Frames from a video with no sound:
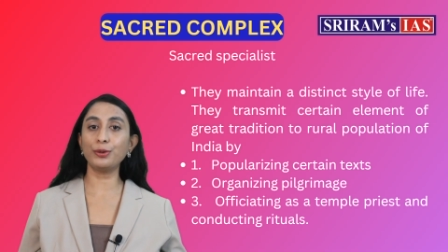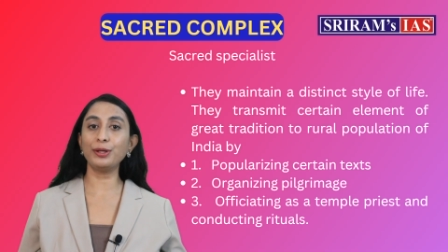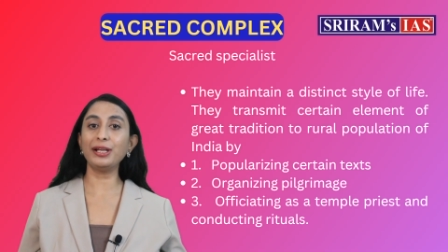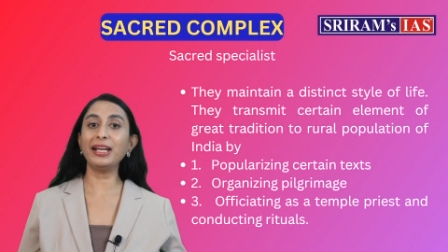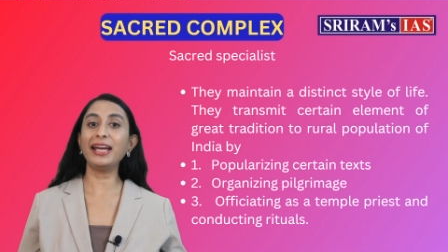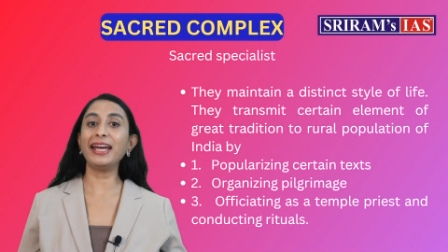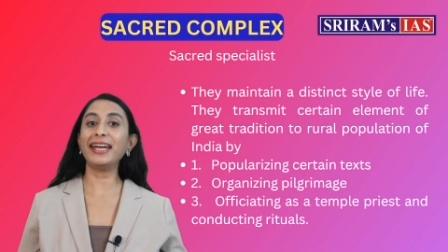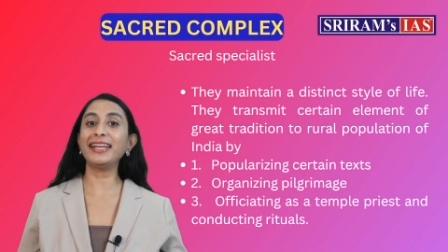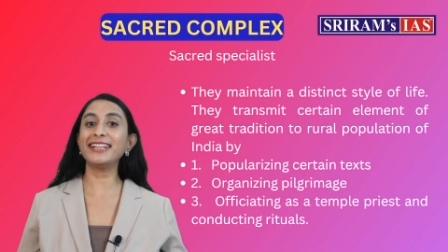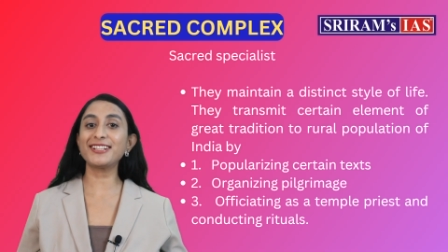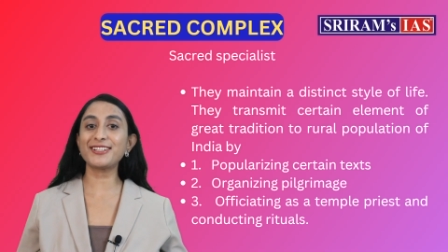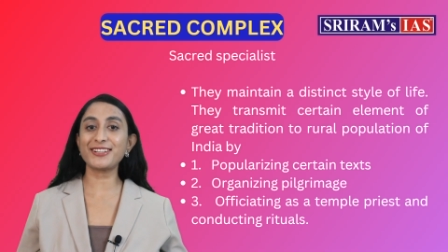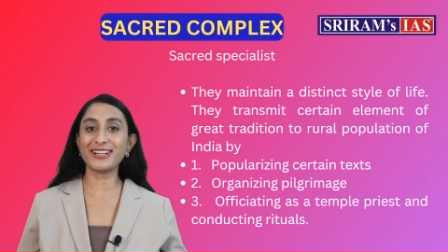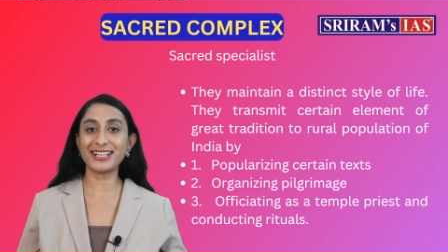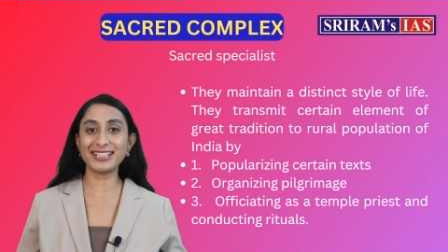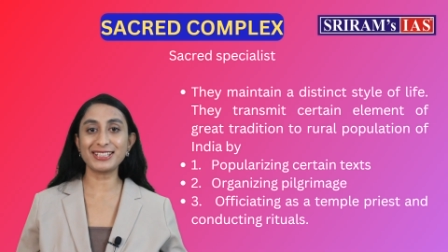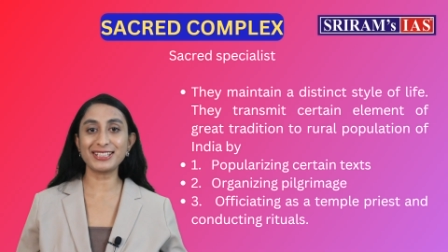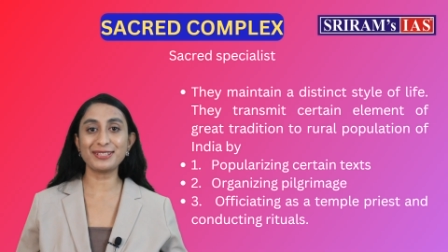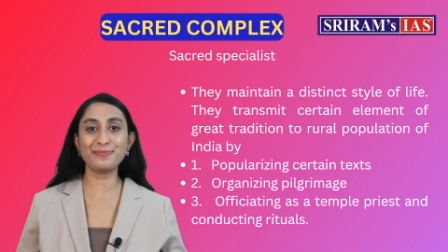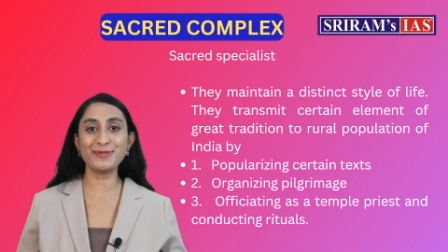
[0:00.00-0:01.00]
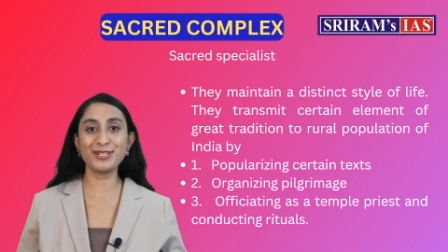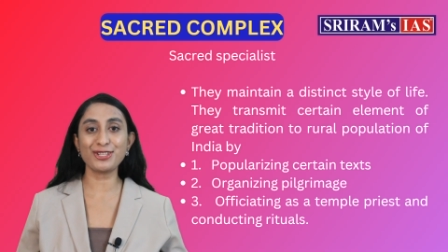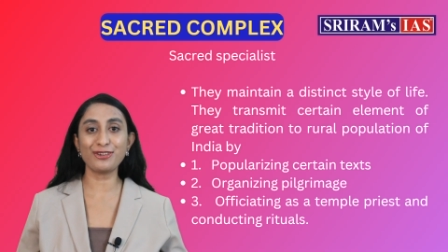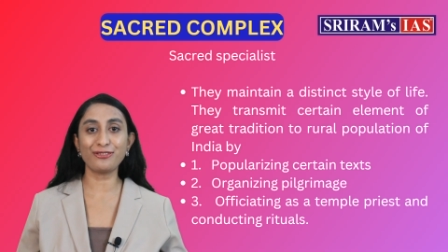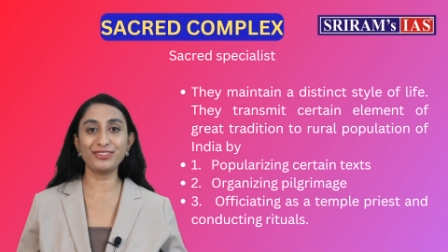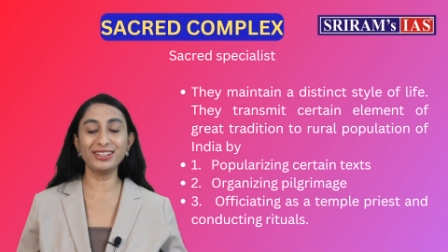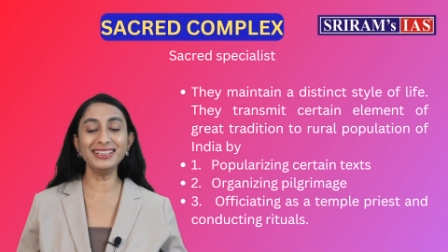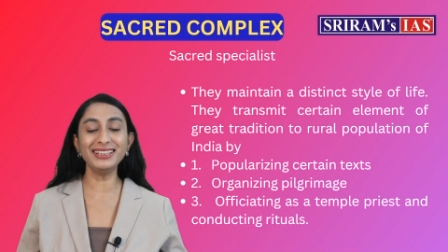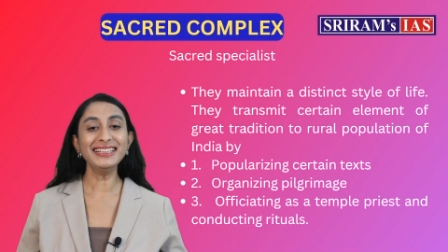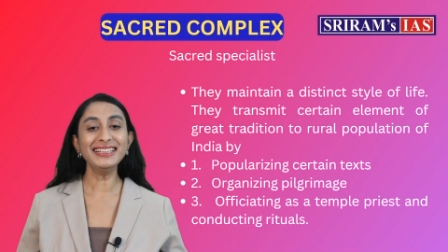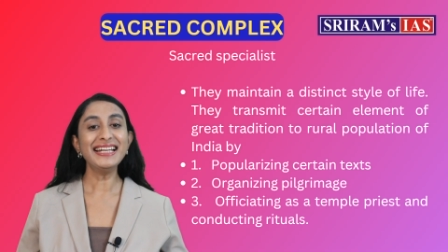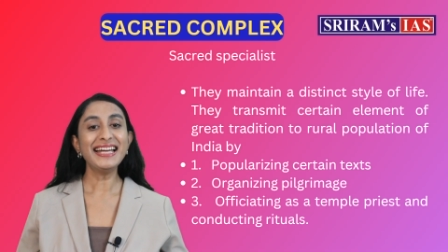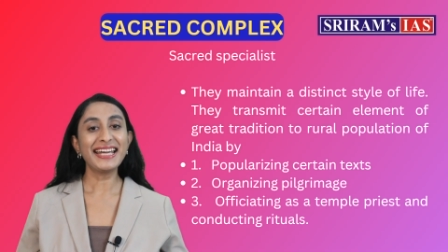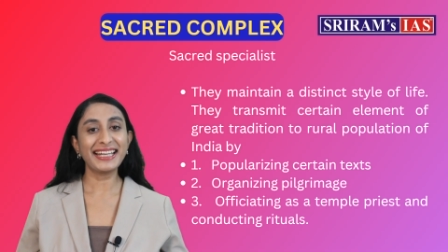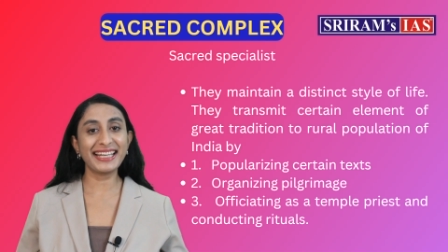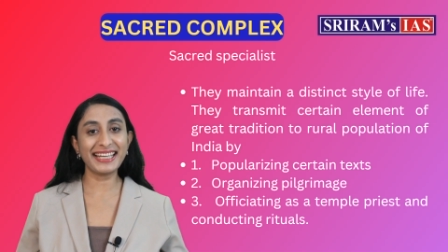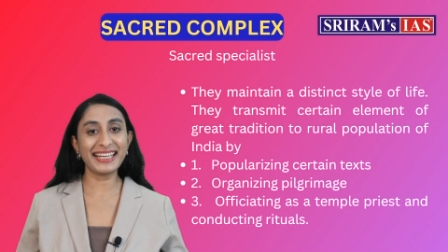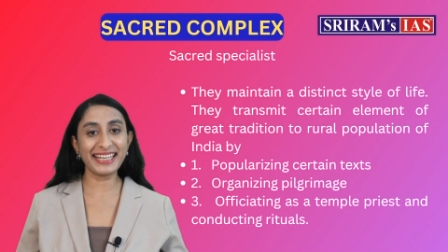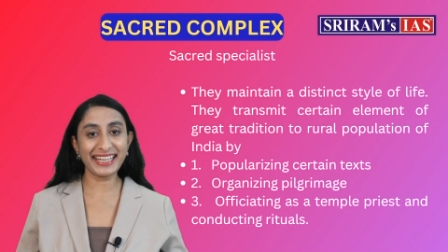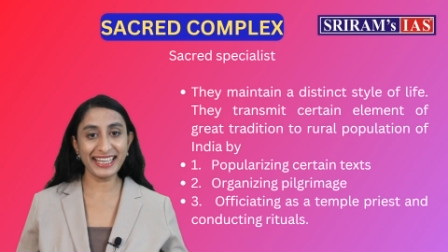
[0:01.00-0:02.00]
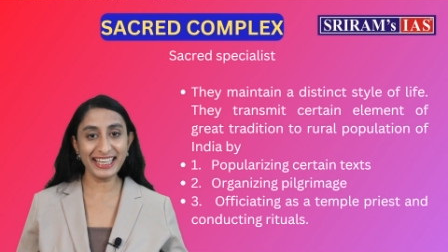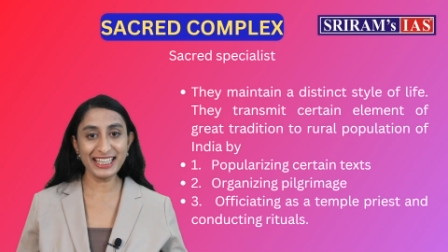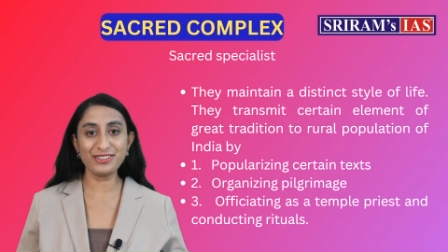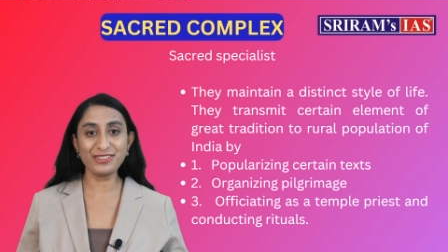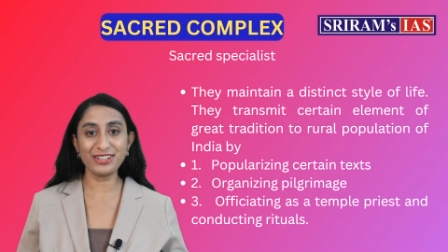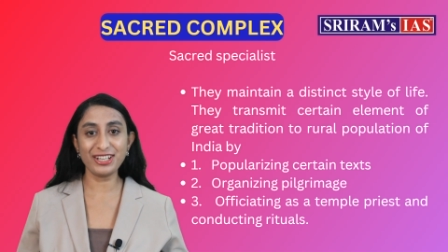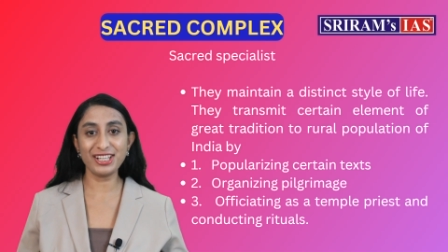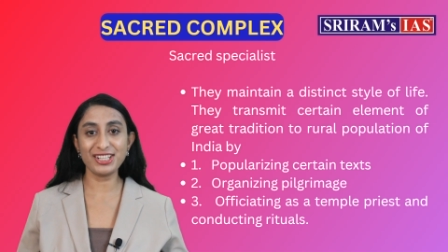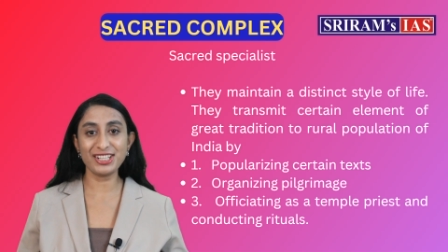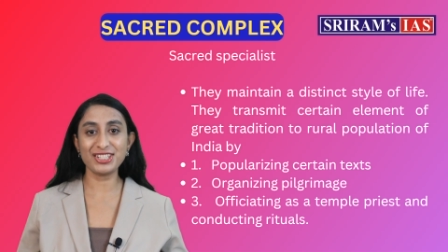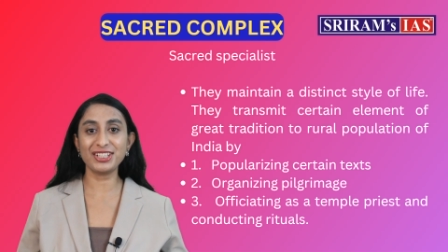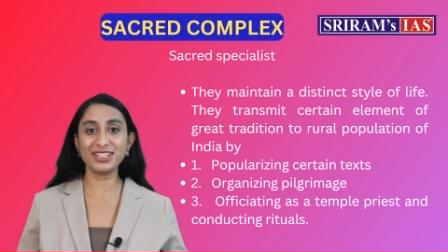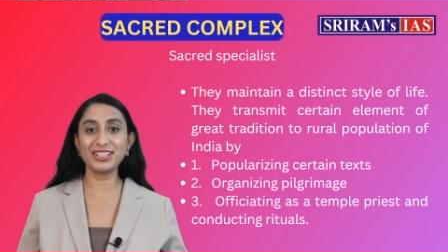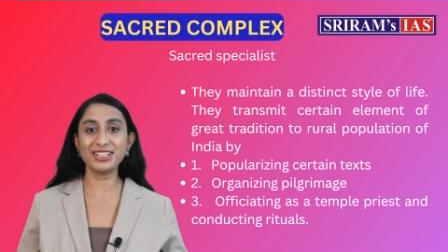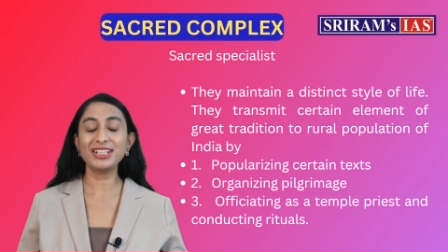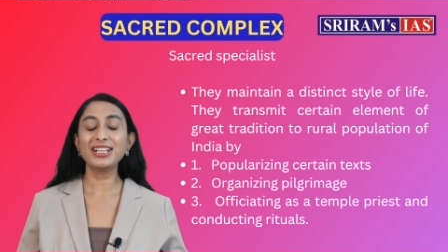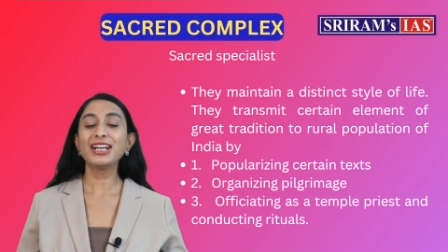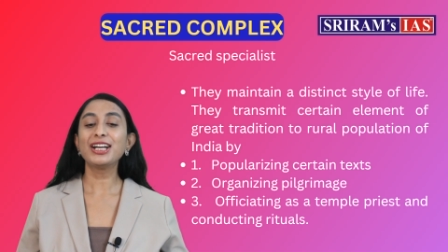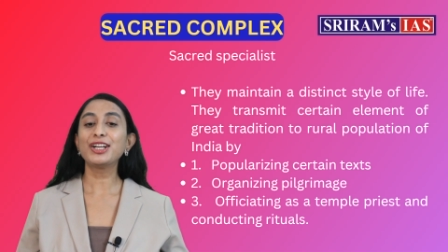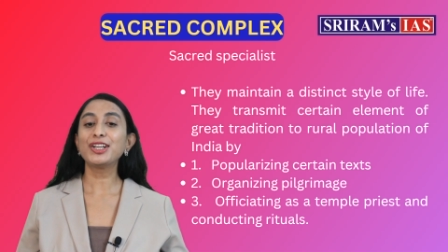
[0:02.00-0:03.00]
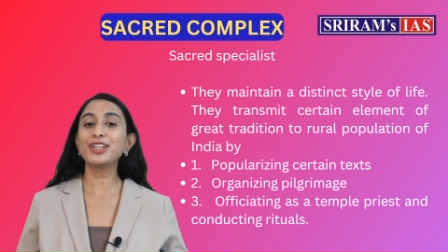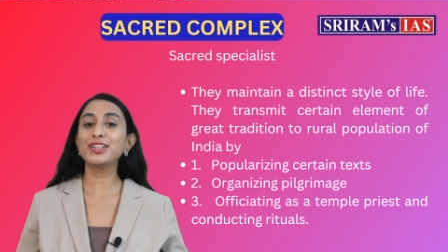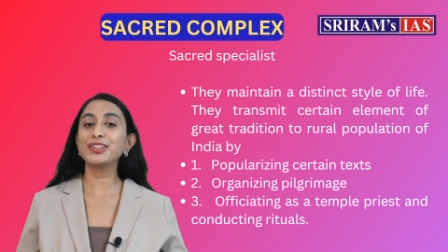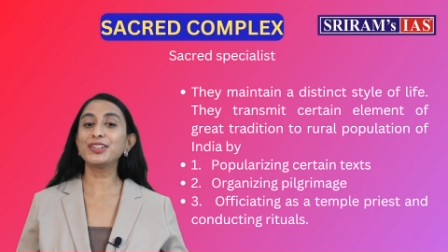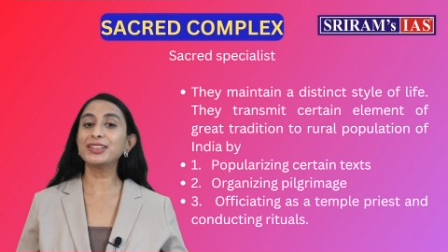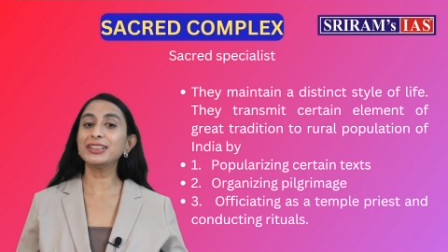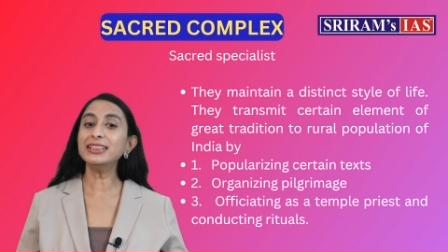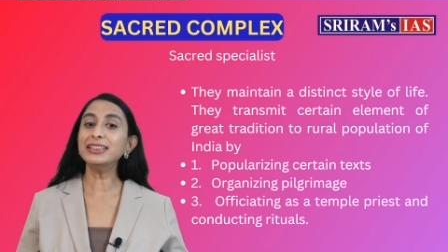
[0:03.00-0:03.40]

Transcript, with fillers: in the transmission of the great tradition to the